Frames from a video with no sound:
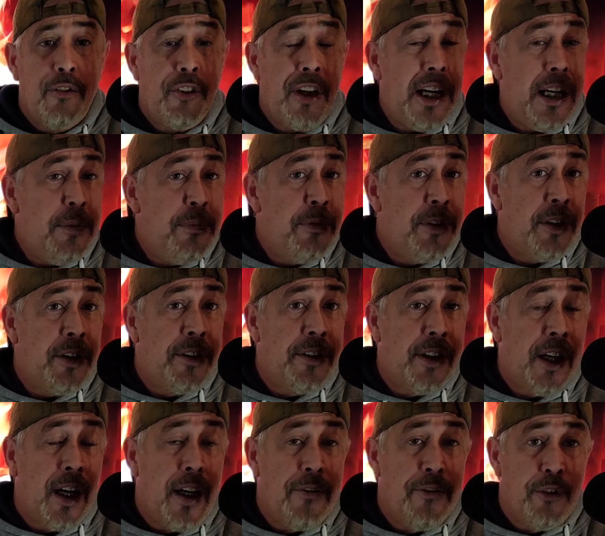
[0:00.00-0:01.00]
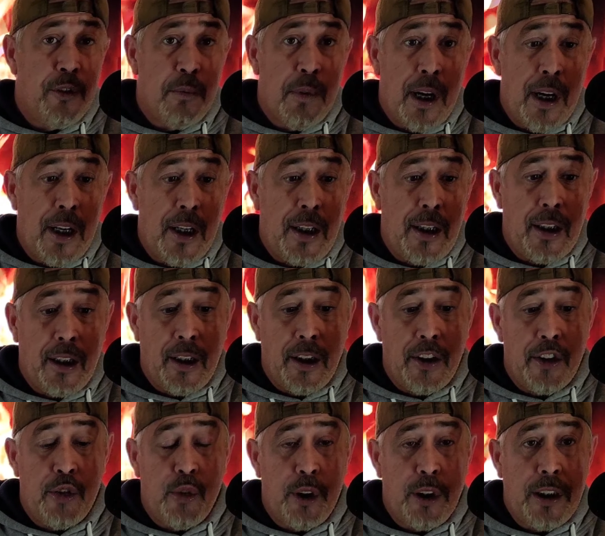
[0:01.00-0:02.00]
80% of the time for my
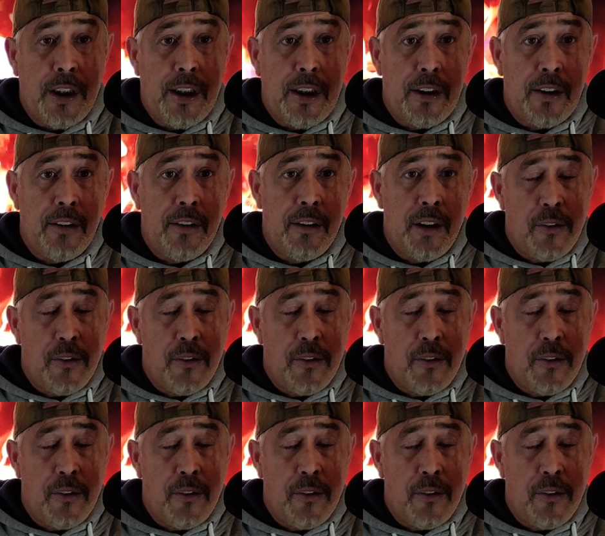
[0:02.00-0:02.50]
drinking